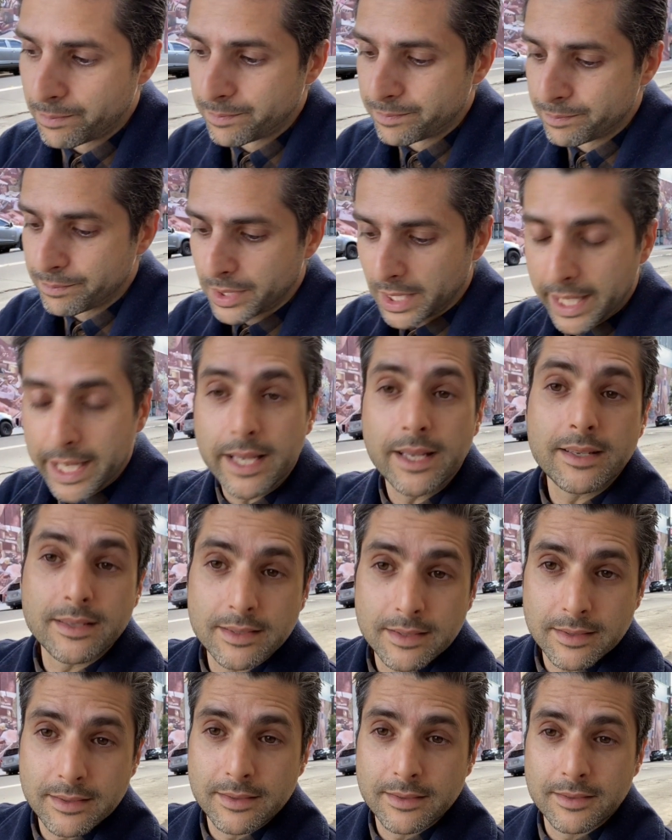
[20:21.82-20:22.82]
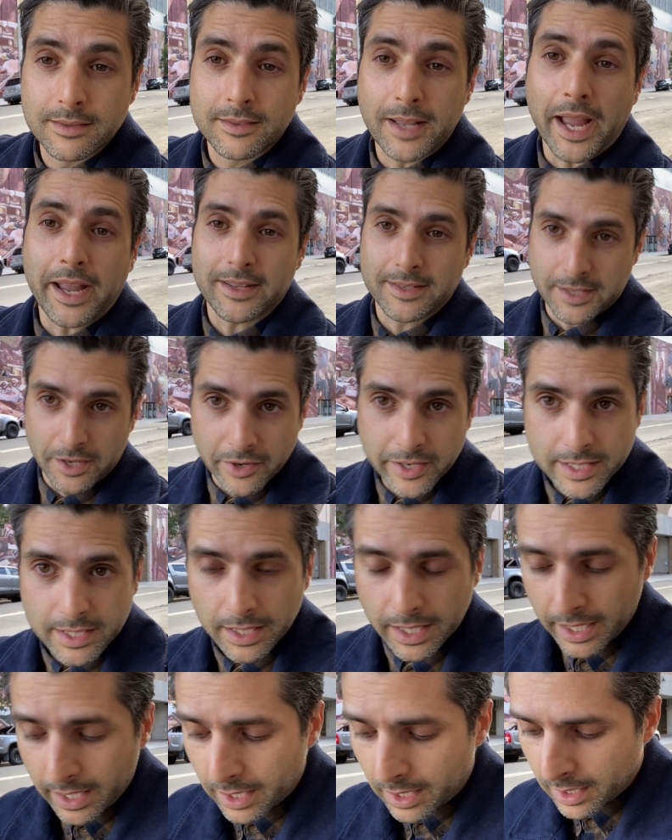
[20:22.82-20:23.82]
please take it
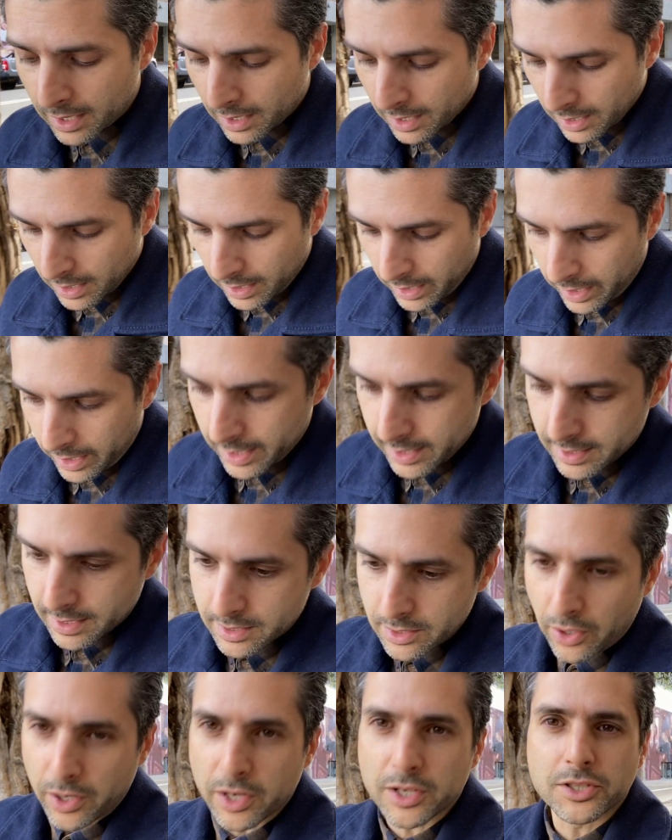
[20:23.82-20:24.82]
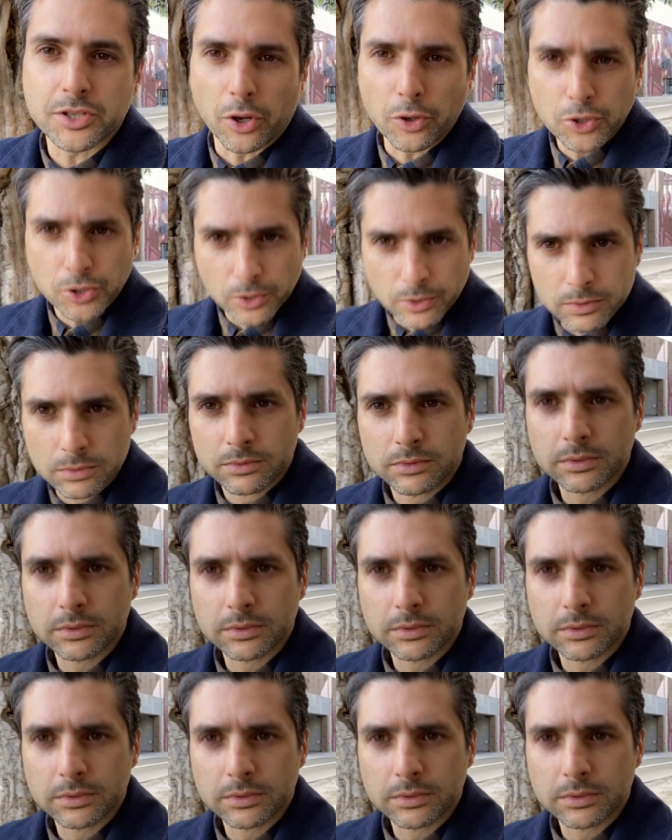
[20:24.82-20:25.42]
seriously. This is not a social